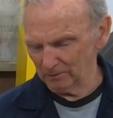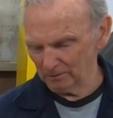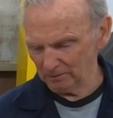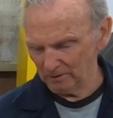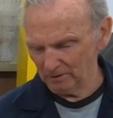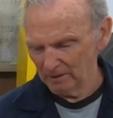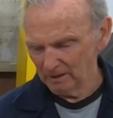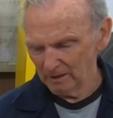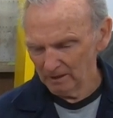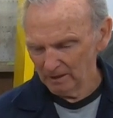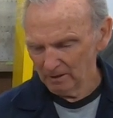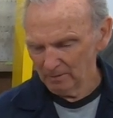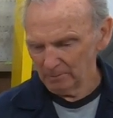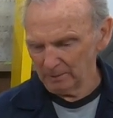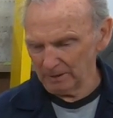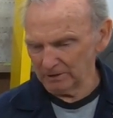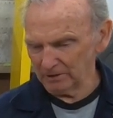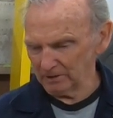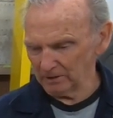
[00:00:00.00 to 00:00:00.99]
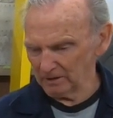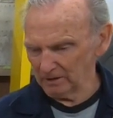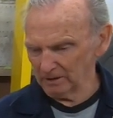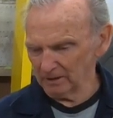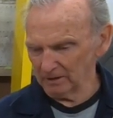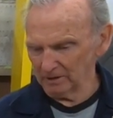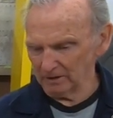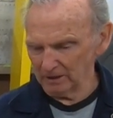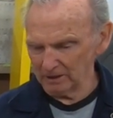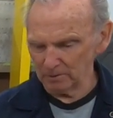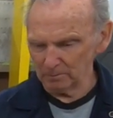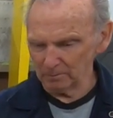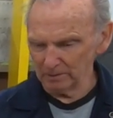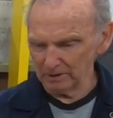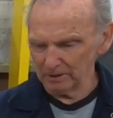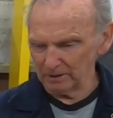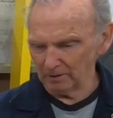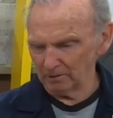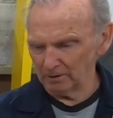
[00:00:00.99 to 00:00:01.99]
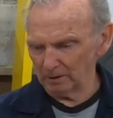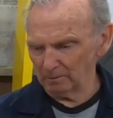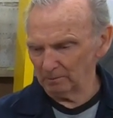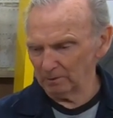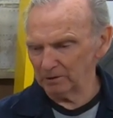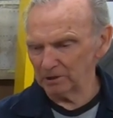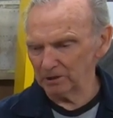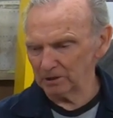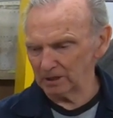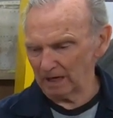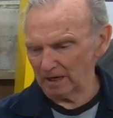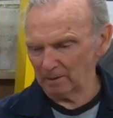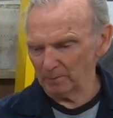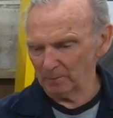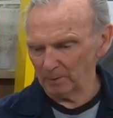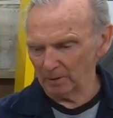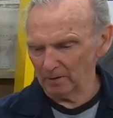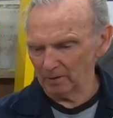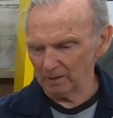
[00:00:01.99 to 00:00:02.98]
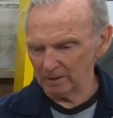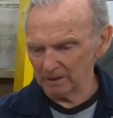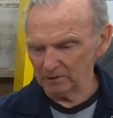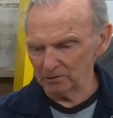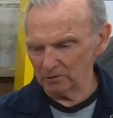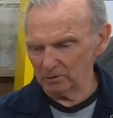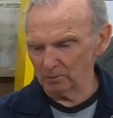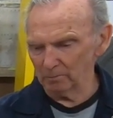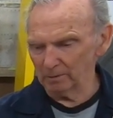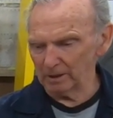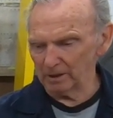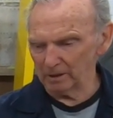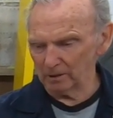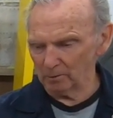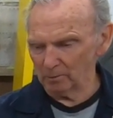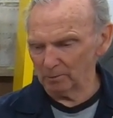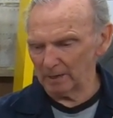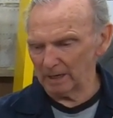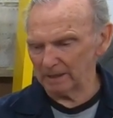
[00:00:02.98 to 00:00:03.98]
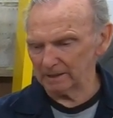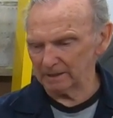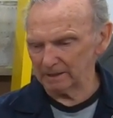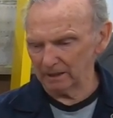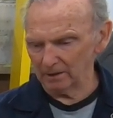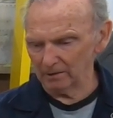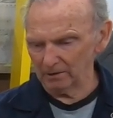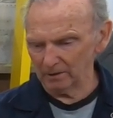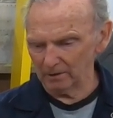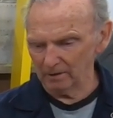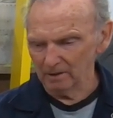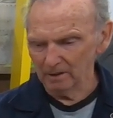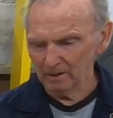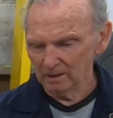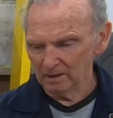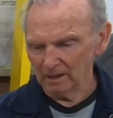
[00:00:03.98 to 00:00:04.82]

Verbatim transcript: So basically, this one here that we just had apart, it's all ready to go back together.